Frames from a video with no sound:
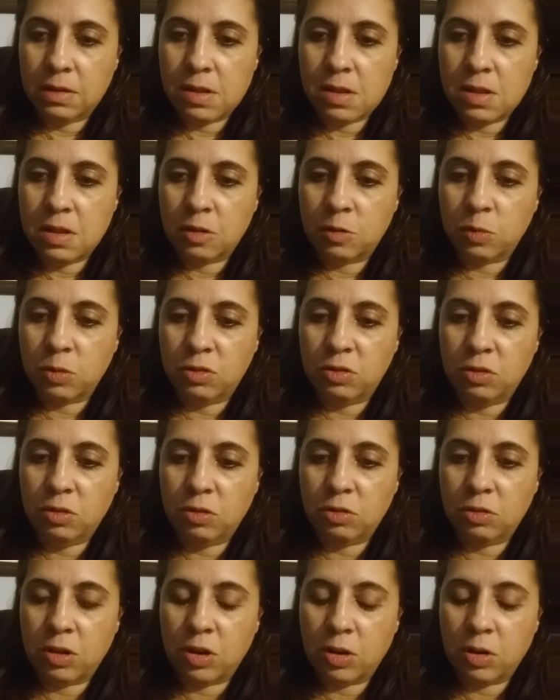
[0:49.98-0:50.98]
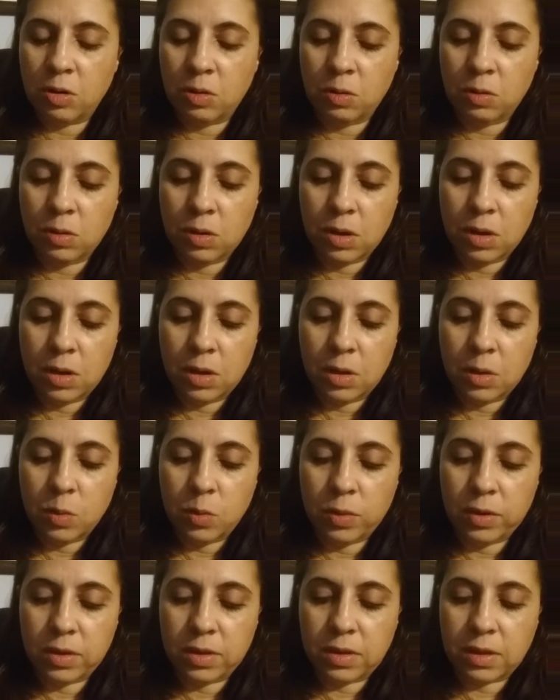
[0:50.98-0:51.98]
this was used though
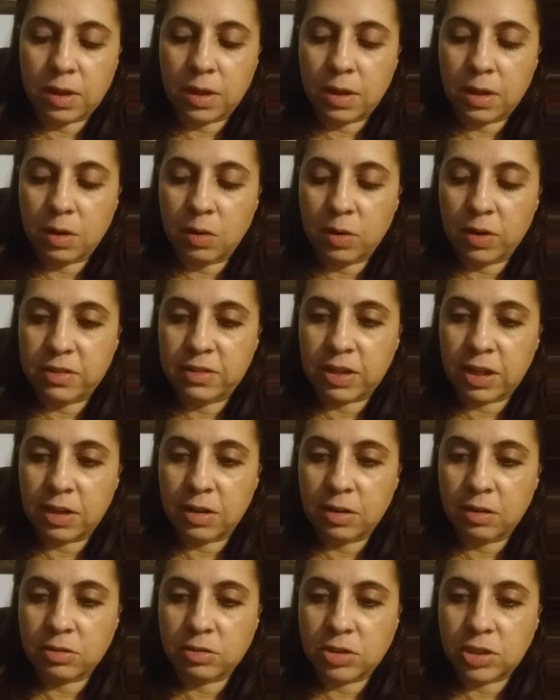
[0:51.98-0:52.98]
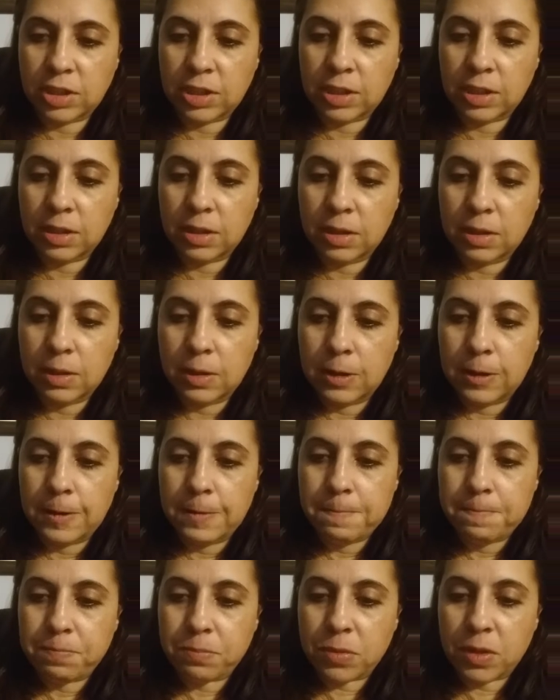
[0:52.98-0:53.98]
with grid technology,
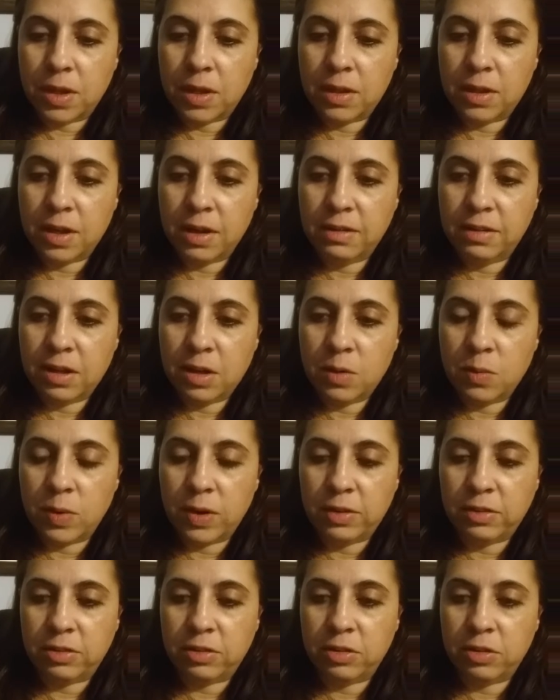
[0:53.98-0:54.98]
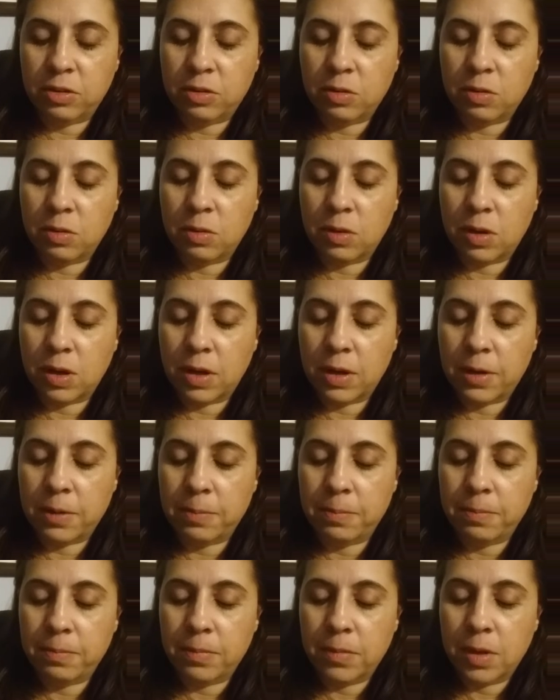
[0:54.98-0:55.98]
and the idea was to
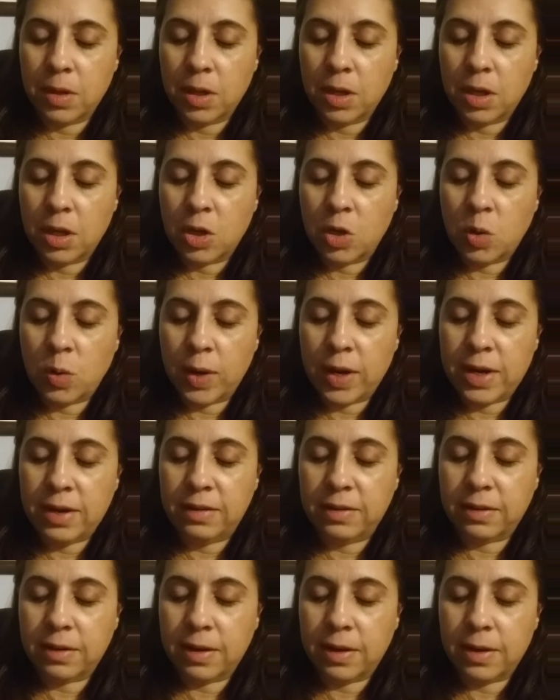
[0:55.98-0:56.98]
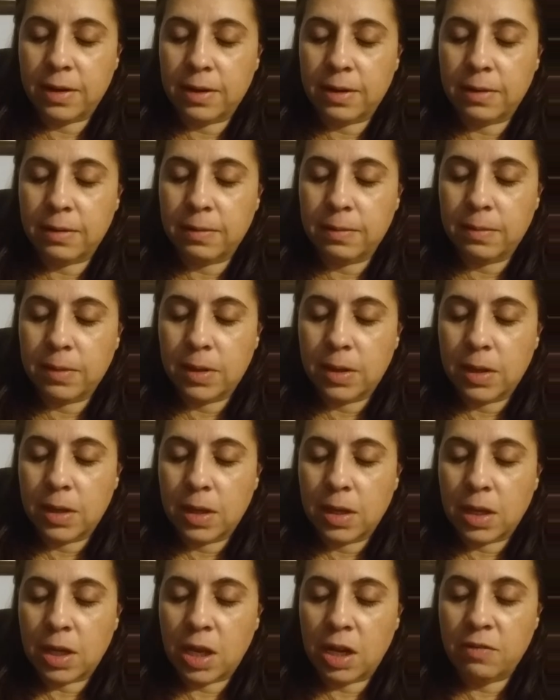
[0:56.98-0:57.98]
create
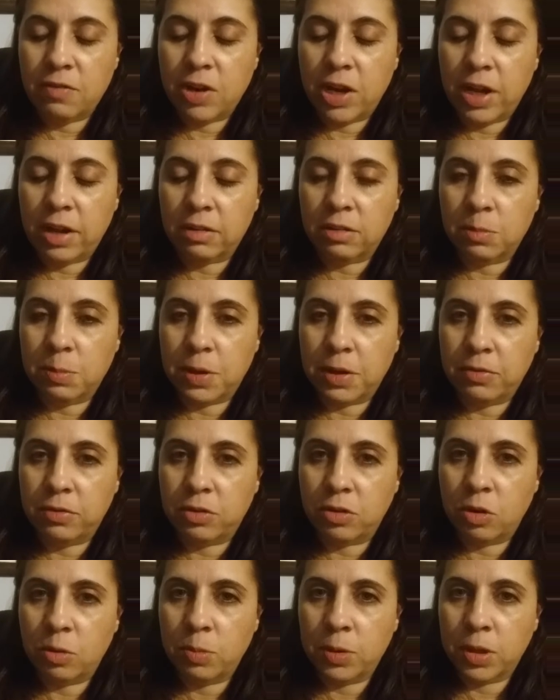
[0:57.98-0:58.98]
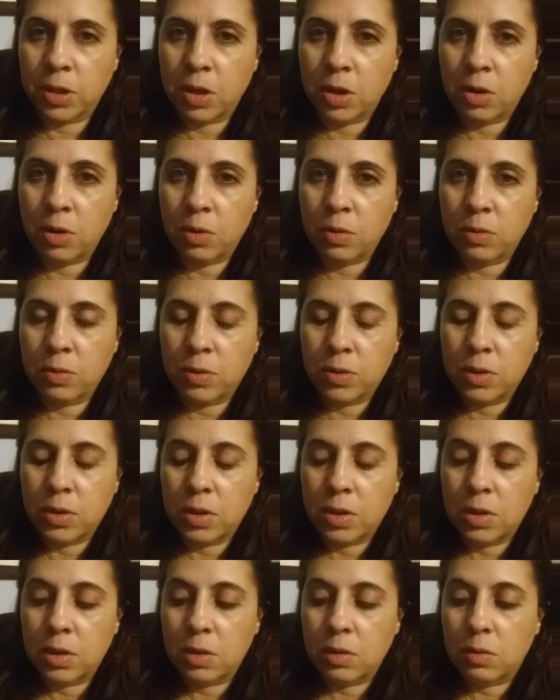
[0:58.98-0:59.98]
kind of an as above so below
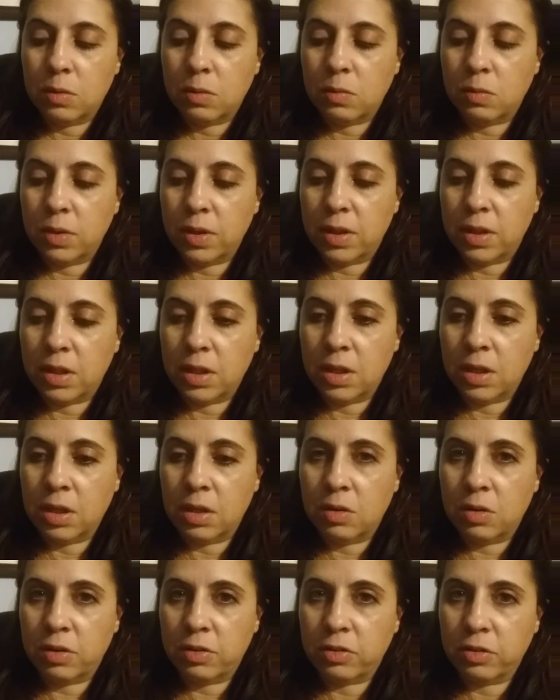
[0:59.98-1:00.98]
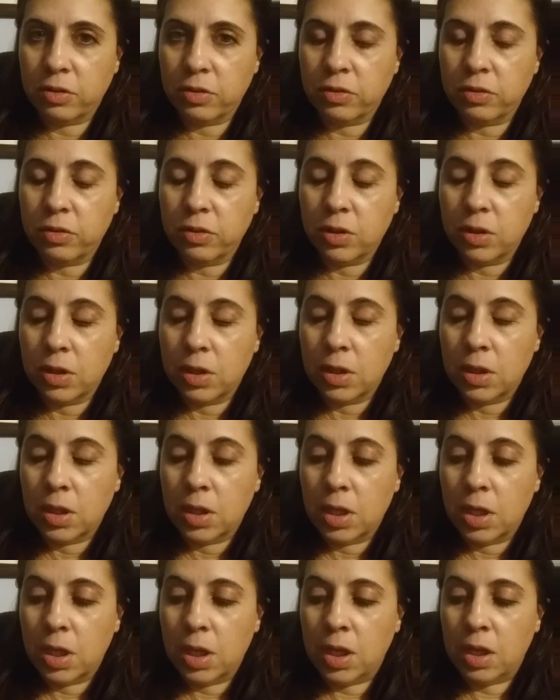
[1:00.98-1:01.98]
with the crystals.
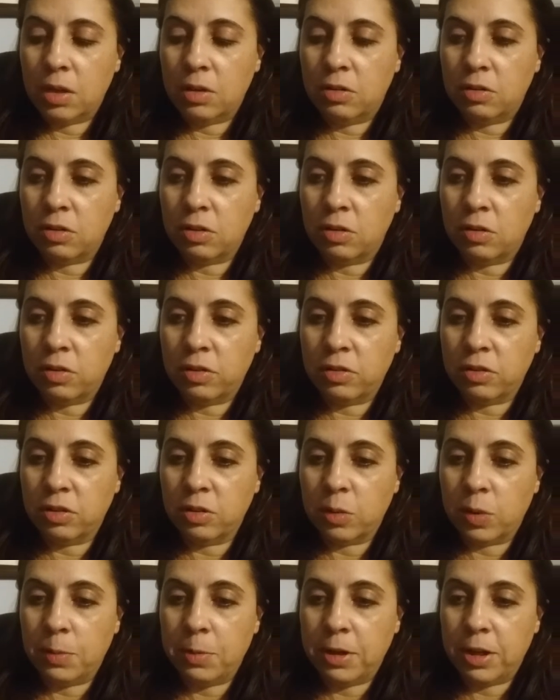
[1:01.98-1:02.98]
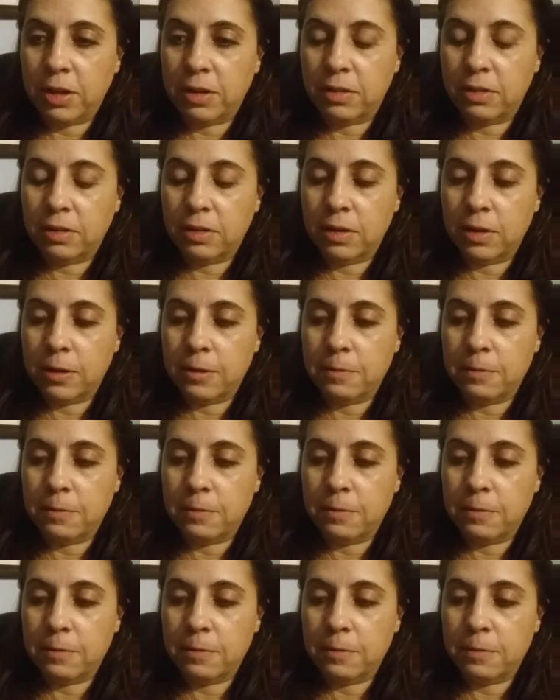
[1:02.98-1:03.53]
And so the crystals that were picked